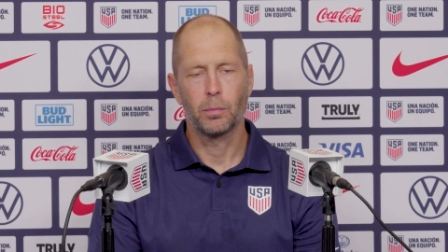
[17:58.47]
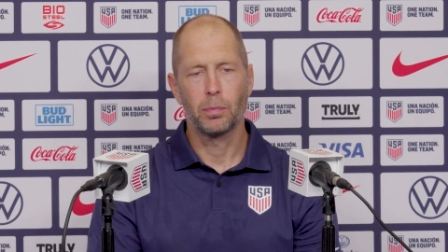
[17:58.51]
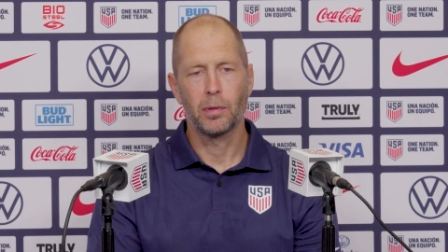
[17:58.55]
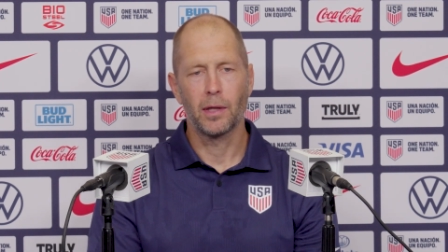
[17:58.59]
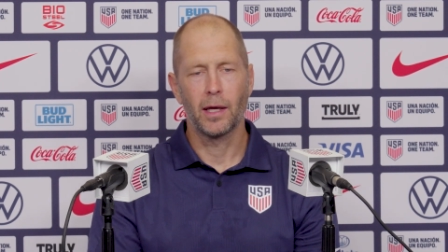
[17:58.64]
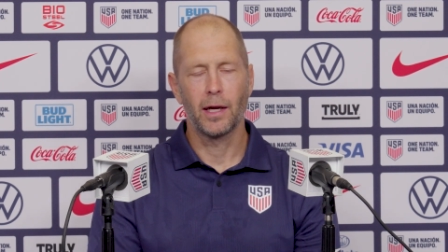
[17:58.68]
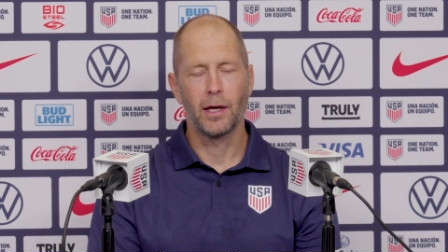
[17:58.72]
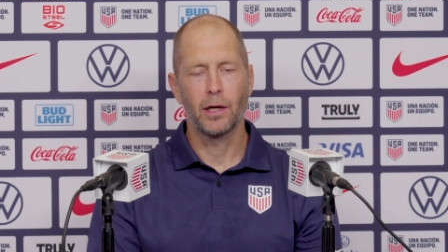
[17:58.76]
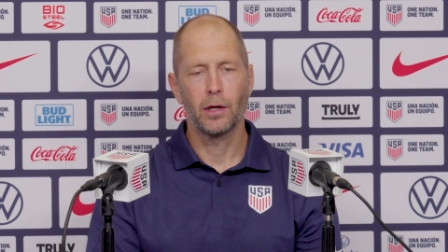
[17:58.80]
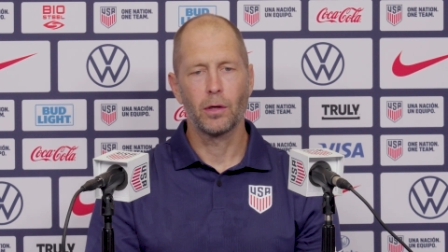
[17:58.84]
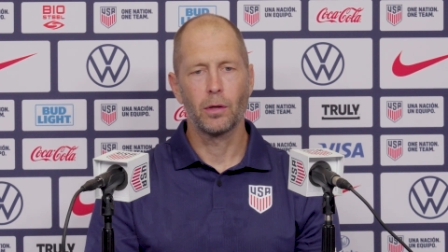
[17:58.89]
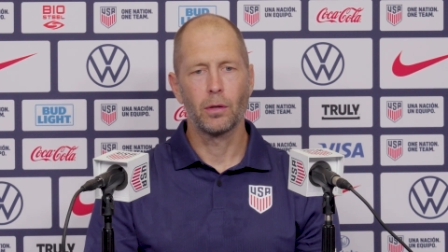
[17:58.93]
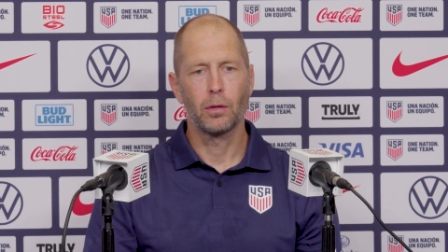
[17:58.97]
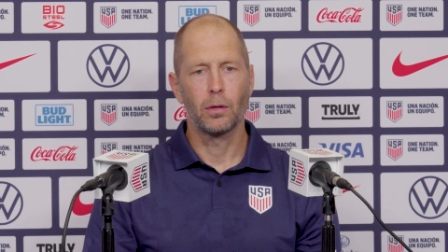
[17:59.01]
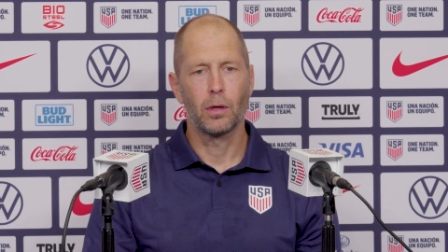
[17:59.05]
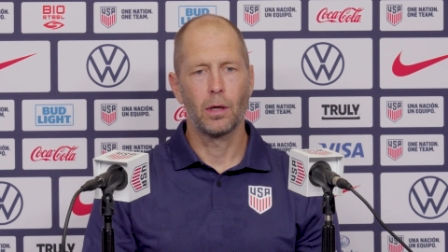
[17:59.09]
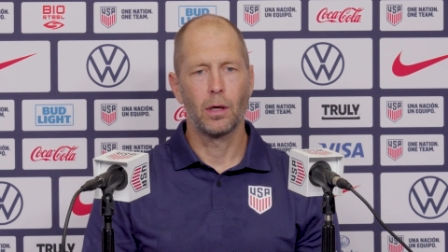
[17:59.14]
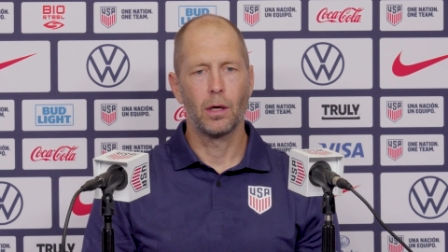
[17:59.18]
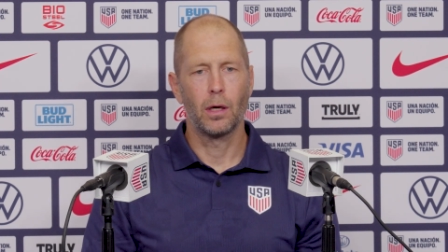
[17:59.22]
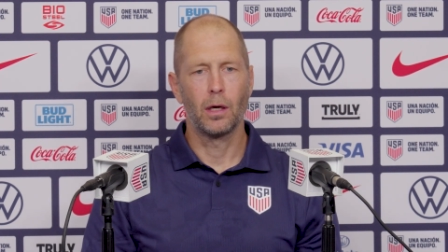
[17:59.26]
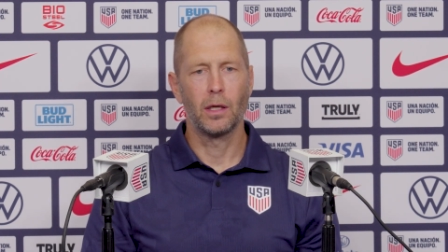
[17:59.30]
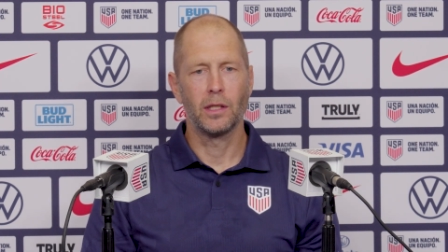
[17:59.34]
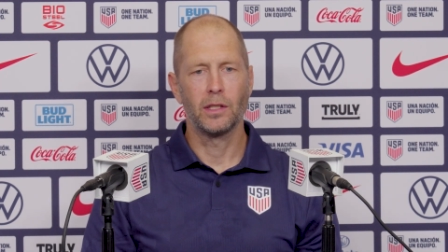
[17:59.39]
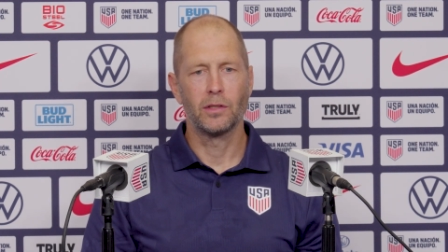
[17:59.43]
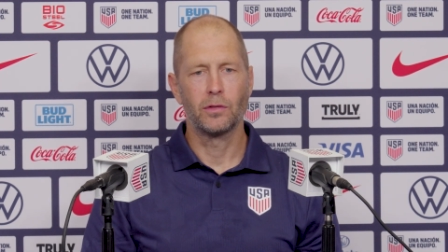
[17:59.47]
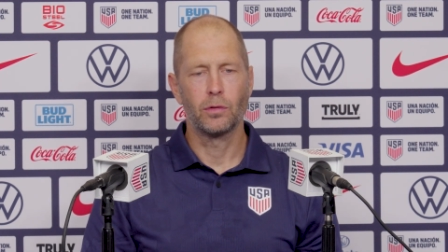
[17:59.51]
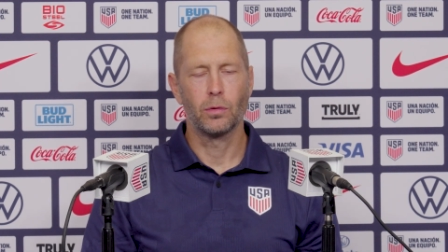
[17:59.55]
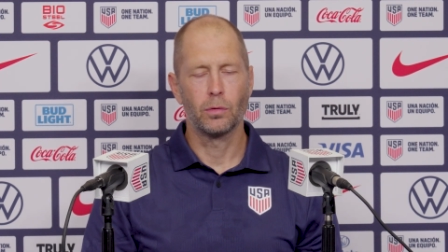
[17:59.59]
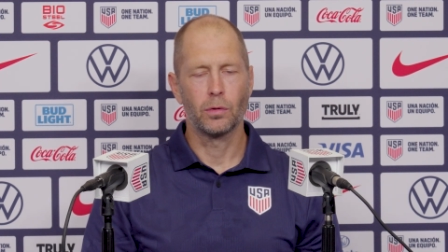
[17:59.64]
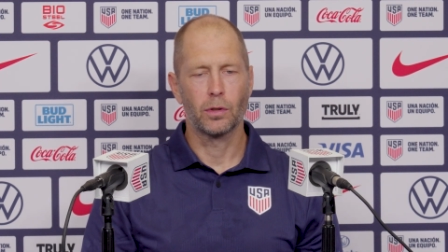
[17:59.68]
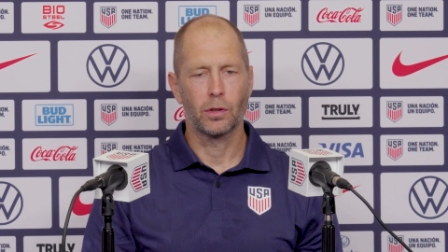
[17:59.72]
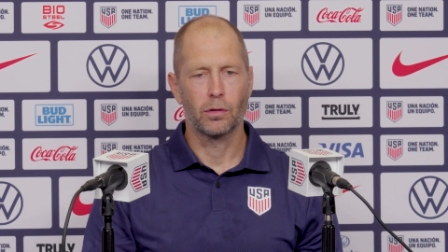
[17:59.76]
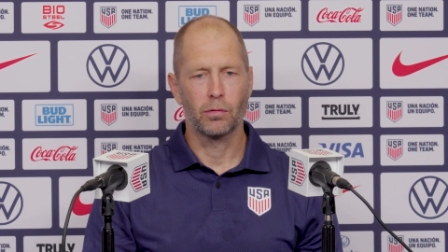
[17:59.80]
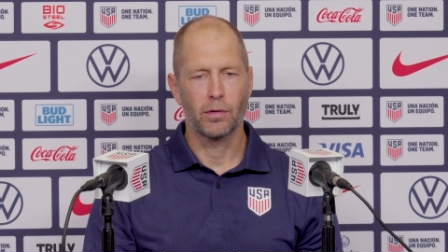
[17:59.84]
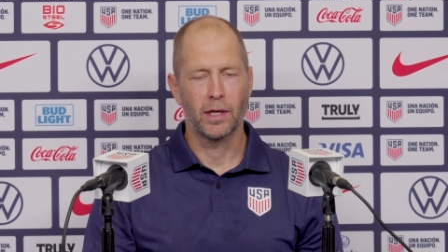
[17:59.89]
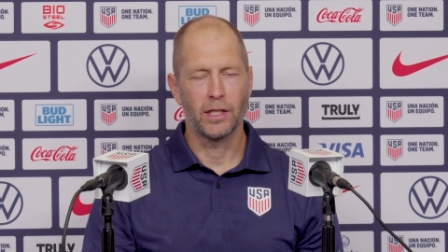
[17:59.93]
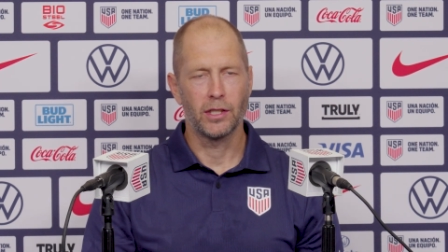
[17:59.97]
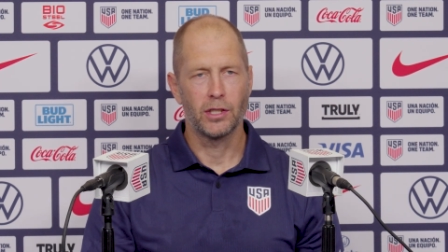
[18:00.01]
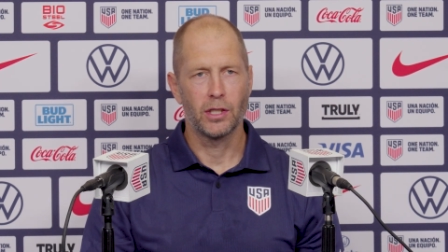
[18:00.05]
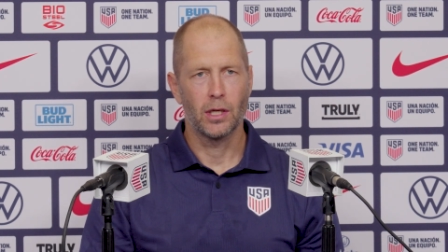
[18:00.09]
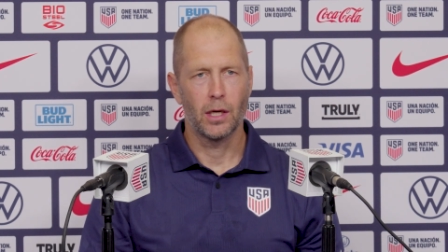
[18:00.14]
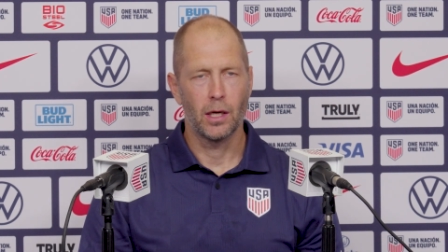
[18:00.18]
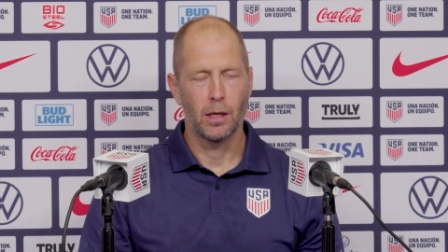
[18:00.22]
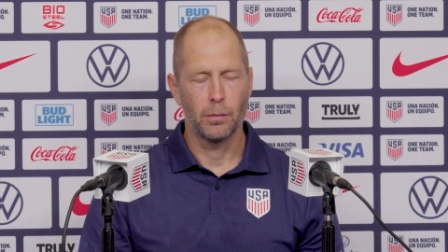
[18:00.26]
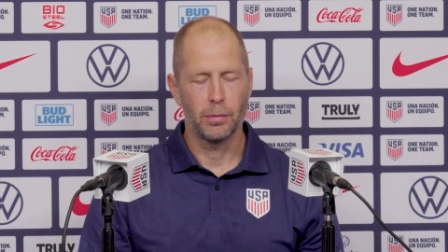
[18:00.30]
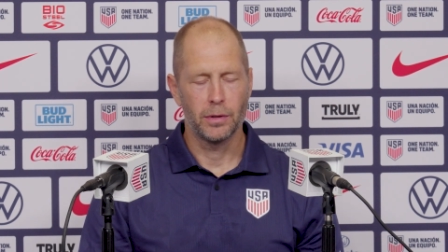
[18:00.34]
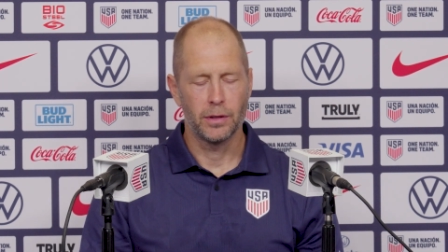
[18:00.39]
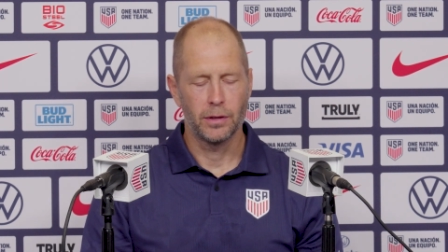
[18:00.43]
player. Uh, he's doing a great
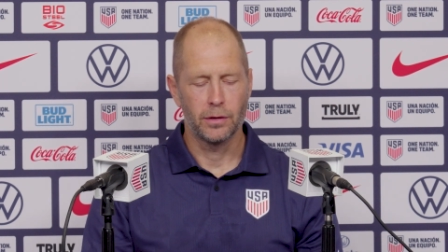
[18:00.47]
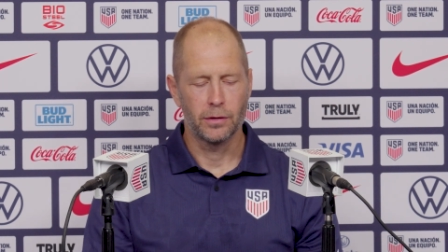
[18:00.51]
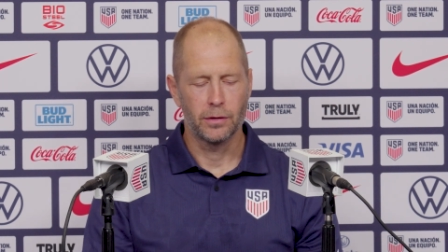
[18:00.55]
job with